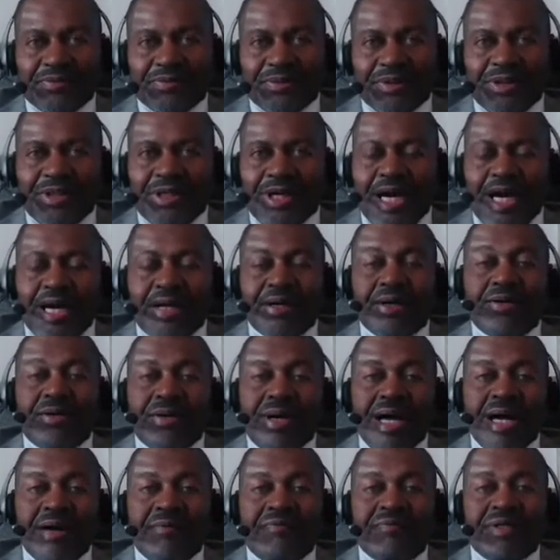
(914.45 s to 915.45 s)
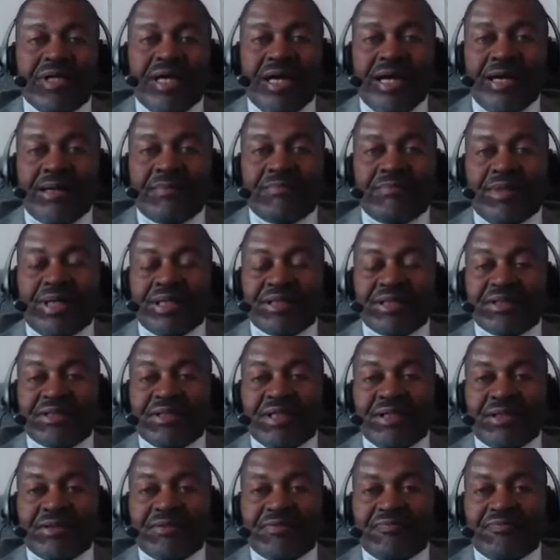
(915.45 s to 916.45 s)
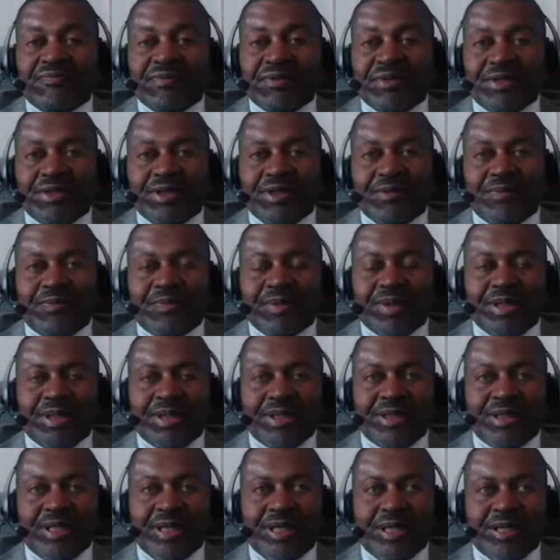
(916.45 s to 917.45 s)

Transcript: You know, I don't have an app myself, you know, but